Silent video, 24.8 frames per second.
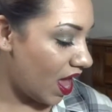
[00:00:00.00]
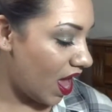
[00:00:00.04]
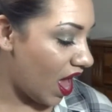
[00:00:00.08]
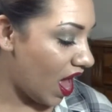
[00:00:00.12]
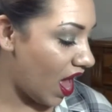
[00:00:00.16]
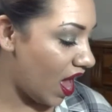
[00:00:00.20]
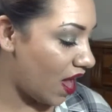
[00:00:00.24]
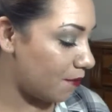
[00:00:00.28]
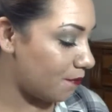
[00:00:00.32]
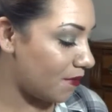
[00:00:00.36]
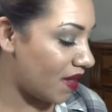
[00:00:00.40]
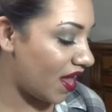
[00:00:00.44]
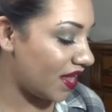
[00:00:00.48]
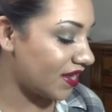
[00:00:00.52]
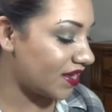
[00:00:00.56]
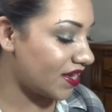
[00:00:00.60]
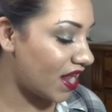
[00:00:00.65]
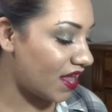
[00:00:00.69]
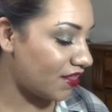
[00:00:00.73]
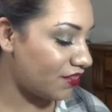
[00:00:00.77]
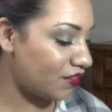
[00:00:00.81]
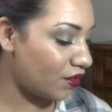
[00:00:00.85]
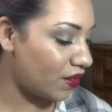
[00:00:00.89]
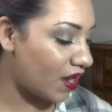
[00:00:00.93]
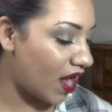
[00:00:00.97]
Um,
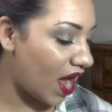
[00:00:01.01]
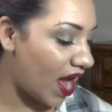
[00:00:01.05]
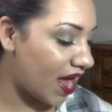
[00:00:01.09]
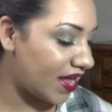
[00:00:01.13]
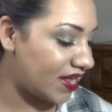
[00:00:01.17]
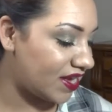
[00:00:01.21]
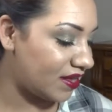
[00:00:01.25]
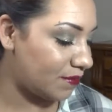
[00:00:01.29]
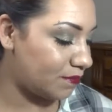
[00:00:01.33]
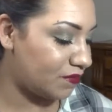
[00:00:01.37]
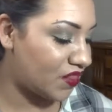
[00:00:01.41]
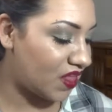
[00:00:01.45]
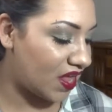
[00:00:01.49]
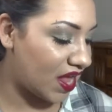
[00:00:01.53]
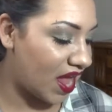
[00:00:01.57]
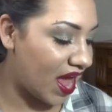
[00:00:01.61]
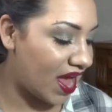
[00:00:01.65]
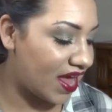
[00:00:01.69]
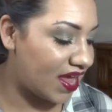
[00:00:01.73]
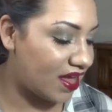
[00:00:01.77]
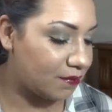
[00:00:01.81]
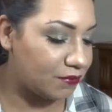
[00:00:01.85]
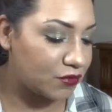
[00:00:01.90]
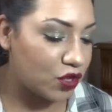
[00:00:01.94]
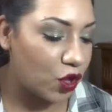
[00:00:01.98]
another item that I
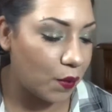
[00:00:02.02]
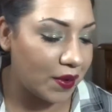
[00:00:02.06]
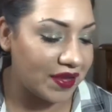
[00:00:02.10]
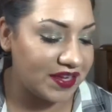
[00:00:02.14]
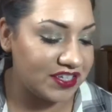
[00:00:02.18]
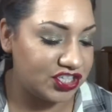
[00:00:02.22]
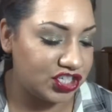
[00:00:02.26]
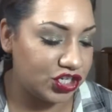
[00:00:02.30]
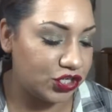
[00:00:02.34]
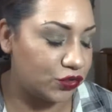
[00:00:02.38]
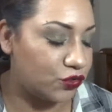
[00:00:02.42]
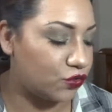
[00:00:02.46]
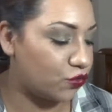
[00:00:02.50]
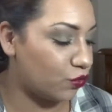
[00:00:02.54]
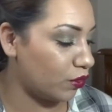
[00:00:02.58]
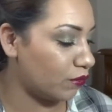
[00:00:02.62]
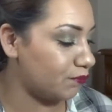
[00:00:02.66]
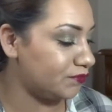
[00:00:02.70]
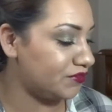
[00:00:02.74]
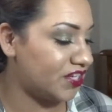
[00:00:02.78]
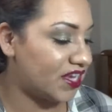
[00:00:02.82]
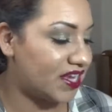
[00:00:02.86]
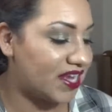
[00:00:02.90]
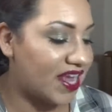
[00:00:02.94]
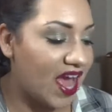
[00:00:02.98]
am going to group
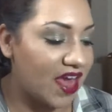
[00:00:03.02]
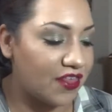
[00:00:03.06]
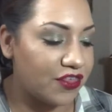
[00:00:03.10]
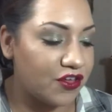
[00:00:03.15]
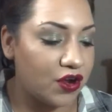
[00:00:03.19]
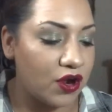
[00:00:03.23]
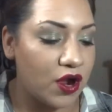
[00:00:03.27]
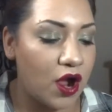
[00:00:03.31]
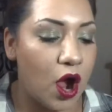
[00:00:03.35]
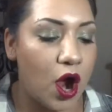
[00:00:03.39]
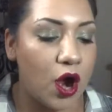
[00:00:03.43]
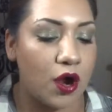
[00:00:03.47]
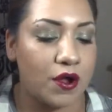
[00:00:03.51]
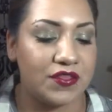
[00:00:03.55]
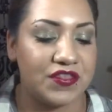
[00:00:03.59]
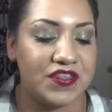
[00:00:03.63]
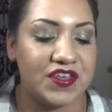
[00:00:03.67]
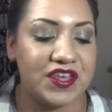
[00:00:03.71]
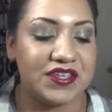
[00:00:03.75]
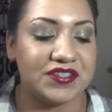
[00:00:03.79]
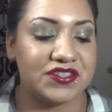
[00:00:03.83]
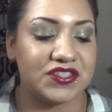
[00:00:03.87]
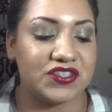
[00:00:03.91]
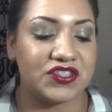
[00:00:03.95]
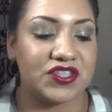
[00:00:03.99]
together are
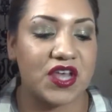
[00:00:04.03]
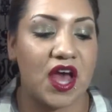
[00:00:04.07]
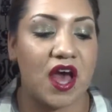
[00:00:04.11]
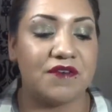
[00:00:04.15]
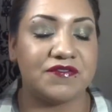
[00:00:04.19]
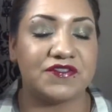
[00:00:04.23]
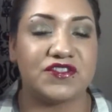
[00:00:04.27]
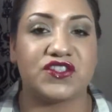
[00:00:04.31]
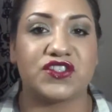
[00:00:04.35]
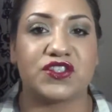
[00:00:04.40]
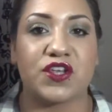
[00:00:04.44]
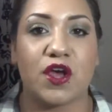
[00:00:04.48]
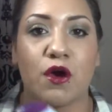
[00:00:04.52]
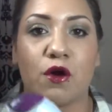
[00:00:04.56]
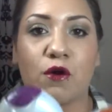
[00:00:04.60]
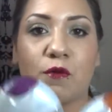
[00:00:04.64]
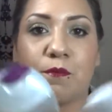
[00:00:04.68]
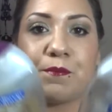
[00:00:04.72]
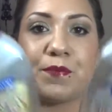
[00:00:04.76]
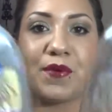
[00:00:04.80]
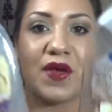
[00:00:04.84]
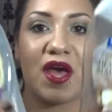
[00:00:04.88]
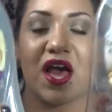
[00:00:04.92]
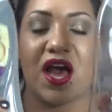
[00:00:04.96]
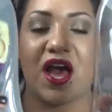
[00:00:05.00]
these soft
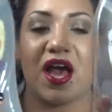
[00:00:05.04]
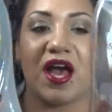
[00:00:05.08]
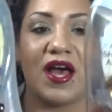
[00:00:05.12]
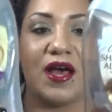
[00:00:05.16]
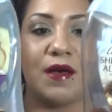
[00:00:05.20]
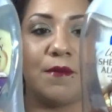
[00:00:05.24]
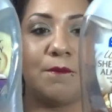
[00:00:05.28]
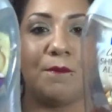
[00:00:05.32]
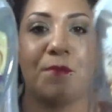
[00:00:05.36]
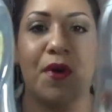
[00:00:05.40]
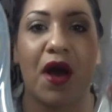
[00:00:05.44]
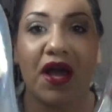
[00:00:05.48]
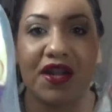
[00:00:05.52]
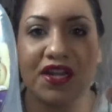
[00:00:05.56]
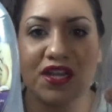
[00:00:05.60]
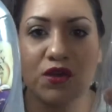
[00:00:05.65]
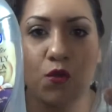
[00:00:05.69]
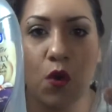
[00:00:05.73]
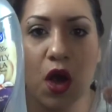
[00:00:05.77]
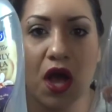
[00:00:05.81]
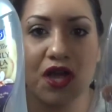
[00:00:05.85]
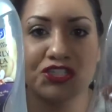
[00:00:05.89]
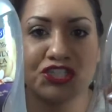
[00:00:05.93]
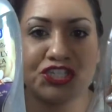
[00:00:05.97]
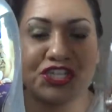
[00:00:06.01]
soap uh, body
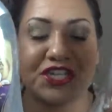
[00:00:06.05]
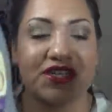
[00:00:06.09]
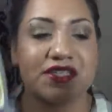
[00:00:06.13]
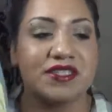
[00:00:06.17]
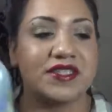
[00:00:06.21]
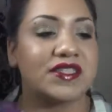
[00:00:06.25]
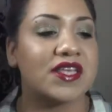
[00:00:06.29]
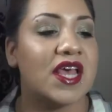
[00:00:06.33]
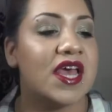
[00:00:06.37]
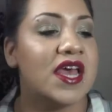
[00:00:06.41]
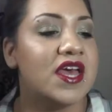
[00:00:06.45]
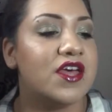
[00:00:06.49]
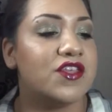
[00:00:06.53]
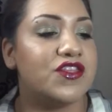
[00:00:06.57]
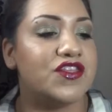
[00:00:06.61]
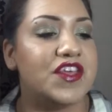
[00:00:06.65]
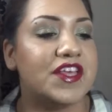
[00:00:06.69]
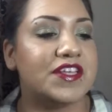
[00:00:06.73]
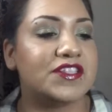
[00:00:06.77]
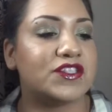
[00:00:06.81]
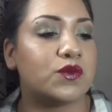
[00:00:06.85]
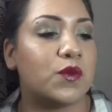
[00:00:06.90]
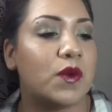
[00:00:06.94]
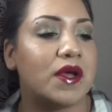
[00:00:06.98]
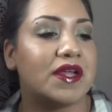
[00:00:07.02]
washes.
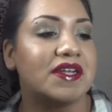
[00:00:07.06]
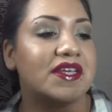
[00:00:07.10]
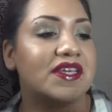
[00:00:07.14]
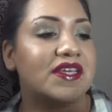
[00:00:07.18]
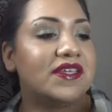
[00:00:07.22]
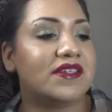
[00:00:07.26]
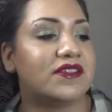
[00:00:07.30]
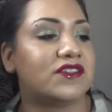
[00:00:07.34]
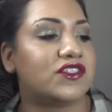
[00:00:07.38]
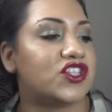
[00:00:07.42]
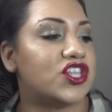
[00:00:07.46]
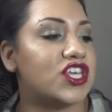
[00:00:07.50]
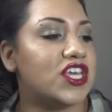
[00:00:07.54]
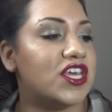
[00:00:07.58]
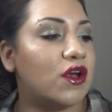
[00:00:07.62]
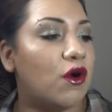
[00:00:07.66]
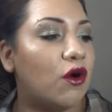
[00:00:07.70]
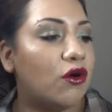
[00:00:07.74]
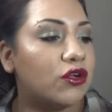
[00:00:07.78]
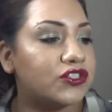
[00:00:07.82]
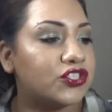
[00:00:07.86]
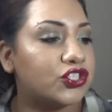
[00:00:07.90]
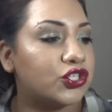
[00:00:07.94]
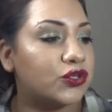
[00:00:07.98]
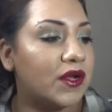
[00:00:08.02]
This one is the
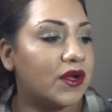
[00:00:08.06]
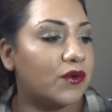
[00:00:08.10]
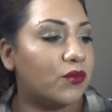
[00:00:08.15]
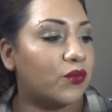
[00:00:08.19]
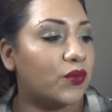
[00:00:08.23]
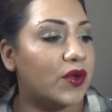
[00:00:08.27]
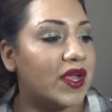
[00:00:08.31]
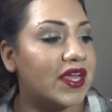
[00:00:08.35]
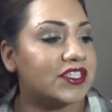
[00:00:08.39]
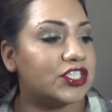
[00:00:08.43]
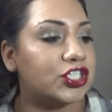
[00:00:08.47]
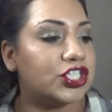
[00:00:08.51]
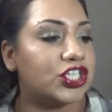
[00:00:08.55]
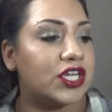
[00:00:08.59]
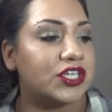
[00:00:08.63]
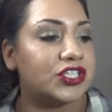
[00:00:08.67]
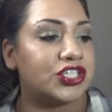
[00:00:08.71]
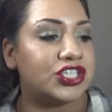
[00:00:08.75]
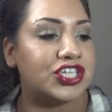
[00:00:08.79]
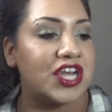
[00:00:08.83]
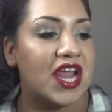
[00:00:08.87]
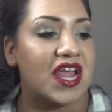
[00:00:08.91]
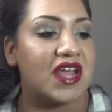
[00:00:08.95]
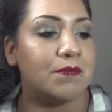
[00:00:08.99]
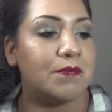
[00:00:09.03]
Ultra Rich
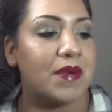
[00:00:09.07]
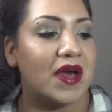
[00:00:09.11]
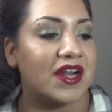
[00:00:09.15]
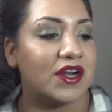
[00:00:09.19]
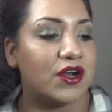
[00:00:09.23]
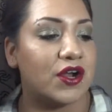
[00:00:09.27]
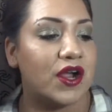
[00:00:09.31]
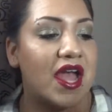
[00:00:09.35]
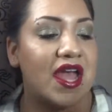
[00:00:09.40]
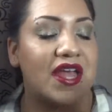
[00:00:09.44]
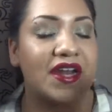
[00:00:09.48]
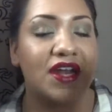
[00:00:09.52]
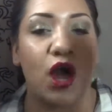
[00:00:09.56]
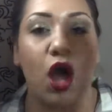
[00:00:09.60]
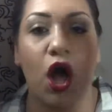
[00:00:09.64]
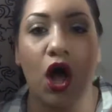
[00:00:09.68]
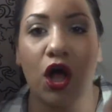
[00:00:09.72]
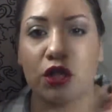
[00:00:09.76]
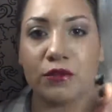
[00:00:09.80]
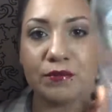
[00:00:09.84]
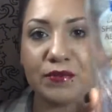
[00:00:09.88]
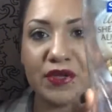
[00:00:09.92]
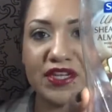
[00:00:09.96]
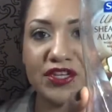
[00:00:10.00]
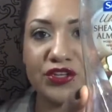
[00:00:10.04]
Shea Butter and
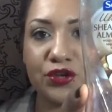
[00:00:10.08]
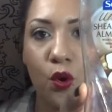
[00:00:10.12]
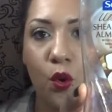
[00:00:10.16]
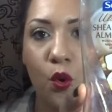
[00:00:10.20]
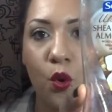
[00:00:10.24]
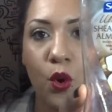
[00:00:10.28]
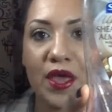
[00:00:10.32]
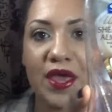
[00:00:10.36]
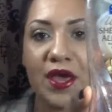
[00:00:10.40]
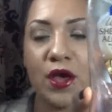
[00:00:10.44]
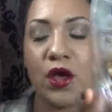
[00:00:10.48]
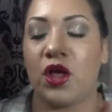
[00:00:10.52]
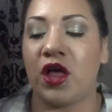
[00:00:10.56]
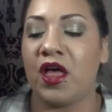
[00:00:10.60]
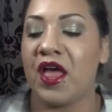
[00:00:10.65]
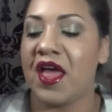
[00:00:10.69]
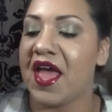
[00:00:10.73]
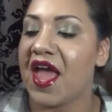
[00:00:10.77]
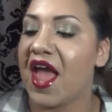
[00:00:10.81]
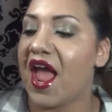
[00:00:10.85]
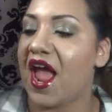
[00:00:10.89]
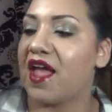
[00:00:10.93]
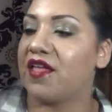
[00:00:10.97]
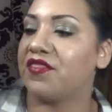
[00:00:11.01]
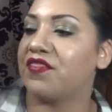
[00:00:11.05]
Almond Oil.
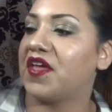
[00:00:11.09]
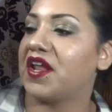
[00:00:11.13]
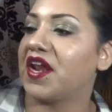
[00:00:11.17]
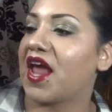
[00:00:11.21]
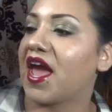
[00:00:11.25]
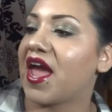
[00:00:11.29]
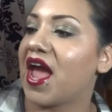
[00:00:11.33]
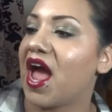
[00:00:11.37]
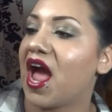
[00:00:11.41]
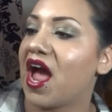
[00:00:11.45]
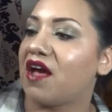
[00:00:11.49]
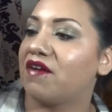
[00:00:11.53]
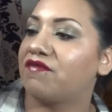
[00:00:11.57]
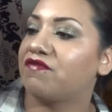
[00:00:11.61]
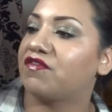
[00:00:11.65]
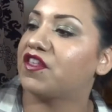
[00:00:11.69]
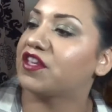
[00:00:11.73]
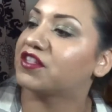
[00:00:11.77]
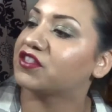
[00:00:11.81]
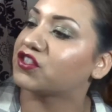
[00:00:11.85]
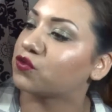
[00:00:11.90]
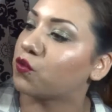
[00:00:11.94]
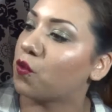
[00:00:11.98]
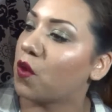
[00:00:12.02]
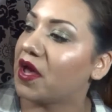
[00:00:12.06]
And then I have
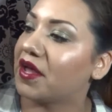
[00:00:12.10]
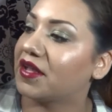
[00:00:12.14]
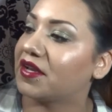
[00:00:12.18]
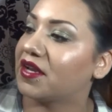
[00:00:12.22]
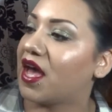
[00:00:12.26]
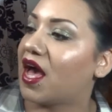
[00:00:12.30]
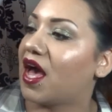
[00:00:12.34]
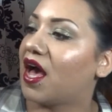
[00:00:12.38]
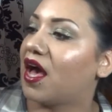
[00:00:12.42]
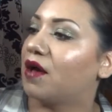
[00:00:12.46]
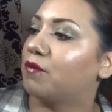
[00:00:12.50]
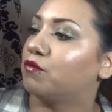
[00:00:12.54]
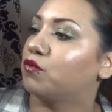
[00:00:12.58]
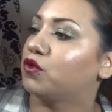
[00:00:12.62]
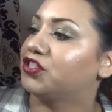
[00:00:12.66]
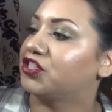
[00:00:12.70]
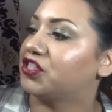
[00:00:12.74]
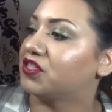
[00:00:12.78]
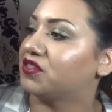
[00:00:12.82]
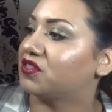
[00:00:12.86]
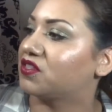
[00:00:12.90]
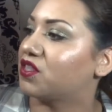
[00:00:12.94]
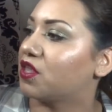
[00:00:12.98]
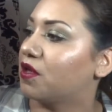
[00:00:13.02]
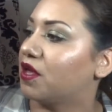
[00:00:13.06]
this one, um, which
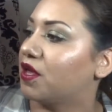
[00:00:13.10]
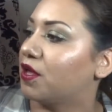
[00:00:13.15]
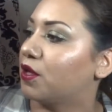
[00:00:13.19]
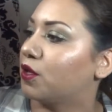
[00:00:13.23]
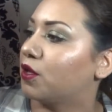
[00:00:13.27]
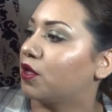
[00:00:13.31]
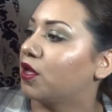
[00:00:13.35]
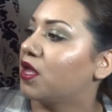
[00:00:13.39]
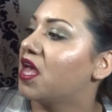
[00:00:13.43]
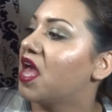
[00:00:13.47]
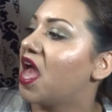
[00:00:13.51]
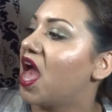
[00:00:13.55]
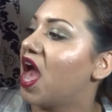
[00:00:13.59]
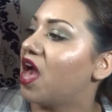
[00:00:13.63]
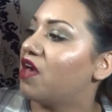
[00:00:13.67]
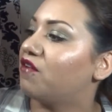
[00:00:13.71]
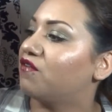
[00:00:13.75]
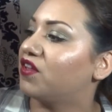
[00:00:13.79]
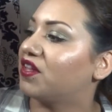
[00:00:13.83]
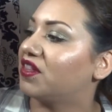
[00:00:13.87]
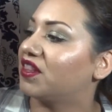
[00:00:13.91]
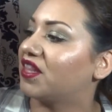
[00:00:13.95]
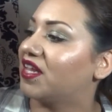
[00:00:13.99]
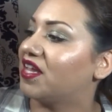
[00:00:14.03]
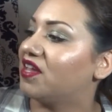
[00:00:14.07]
is the
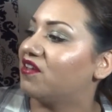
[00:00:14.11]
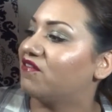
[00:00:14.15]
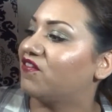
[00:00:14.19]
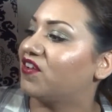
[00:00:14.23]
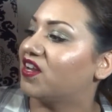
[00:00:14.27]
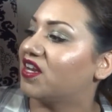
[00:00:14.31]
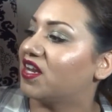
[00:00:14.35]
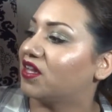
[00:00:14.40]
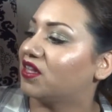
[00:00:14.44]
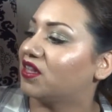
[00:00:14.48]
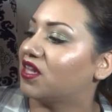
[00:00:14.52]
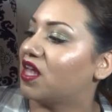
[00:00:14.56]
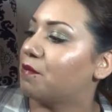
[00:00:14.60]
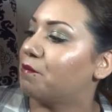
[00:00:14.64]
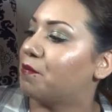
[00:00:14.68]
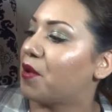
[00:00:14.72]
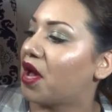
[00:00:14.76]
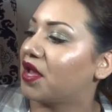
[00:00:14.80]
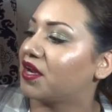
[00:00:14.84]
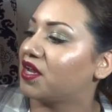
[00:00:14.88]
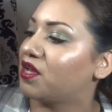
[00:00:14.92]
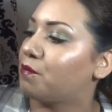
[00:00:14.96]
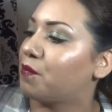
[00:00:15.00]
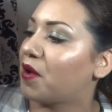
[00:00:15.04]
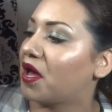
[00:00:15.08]
Heavenly Vanilla
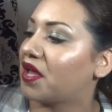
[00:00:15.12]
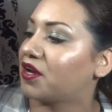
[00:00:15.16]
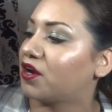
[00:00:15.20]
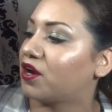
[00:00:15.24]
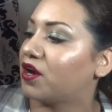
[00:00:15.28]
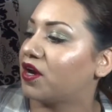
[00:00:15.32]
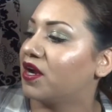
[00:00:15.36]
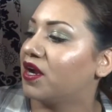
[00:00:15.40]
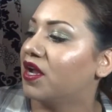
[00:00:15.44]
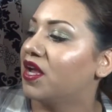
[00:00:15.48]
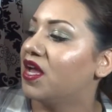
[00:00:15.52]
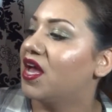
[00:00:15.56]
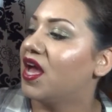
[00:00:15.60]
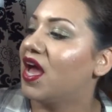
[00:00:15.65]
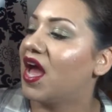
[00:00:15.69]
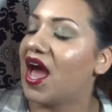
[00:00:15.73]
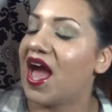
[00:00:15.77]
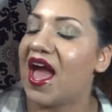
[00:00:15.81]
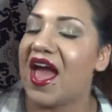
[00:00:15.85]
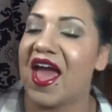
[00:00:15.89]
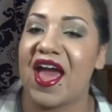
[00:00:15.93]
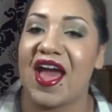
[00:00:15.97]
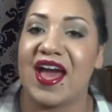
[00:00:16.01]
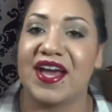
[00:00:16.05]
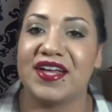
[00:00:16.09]
Body Butter
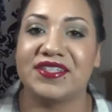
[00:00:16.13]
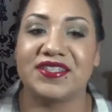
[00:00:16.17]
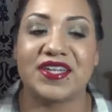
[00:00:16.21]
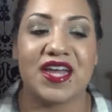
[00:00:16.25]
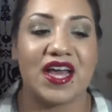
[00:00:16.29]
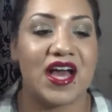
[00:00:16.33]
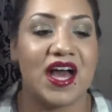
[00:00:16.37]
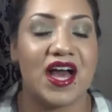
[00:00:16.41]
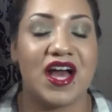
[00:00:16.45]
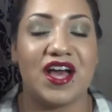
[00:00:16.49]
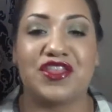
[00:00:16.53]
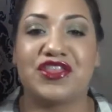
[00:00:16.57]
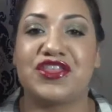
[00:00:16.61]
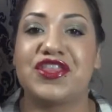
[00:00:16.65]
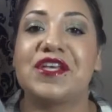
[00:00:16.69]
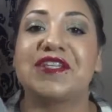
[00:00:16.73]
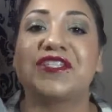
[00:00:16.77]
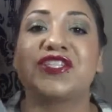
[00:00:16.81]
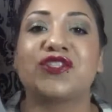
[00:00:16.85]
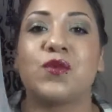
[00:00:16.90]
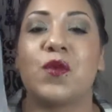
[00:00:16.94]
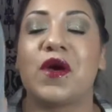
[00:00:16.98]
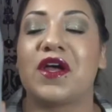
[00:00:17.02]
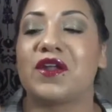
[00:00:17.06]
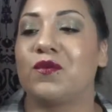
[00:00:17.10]
and uh,
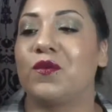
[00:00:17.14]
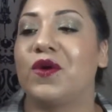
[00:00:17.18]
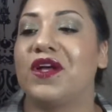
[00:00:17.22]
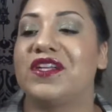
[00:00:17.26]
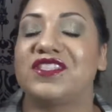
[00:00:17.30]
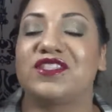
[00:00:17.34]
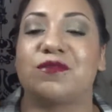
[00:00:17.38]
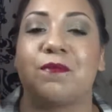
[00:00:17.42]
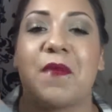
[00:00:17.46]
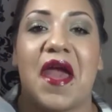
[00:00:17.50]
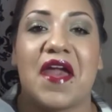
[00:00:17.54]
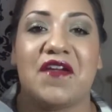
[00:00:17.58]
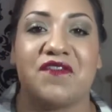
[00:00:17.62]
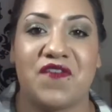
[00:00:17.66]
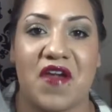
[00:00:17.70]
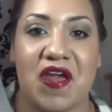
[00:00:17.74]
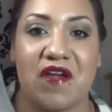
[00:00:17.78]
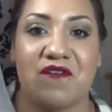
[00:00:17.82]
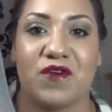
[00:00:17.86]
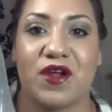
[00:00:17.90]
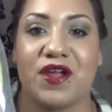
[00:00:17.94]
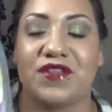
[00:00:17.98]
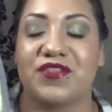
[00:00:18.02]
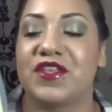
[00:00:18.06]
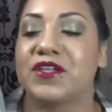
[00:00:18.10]
this one was my
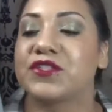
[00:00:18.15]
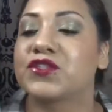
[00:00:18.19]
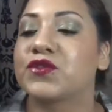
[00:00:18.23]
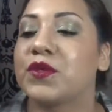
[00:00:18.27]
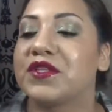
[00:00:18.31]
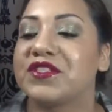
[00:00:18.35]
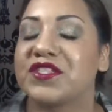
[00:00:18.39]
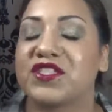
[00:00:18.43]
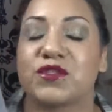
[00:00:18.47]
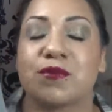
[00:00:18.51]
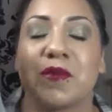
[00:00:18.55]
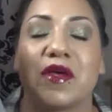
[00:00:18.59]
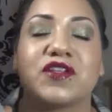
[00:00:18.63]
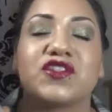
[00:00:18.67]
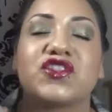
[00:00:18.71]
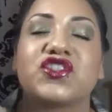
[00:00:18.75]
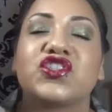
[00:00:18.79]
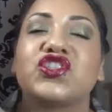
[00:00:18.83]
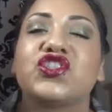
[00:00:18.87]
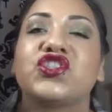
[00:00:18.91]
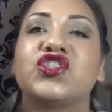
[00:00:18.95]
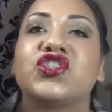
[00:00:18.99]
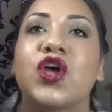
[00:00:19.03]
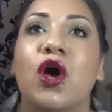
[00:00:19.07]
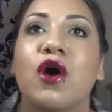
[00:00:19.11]
favorite. This one smells
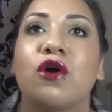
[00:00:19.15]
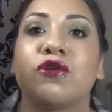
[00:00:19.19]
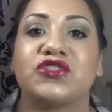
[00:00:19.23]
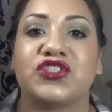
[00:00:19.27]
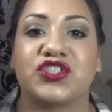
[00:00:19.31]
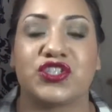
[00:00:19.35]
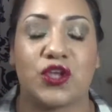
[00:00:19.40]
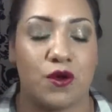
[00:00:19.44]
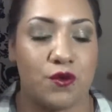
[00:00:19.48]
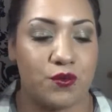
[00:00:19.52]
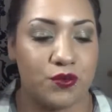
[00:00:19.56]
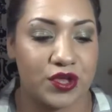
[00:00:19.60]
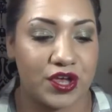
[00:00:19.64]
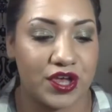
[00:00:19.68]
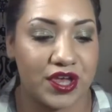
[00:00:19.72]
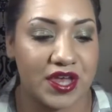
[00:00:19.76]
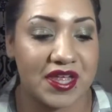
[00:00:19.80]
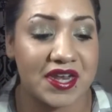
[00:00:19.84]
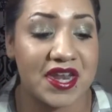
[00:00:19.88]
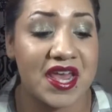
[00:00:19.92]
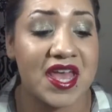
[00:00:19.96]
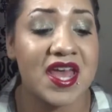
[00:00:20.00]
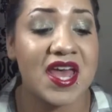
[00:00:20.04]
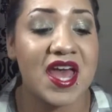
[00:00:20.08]
so, so good.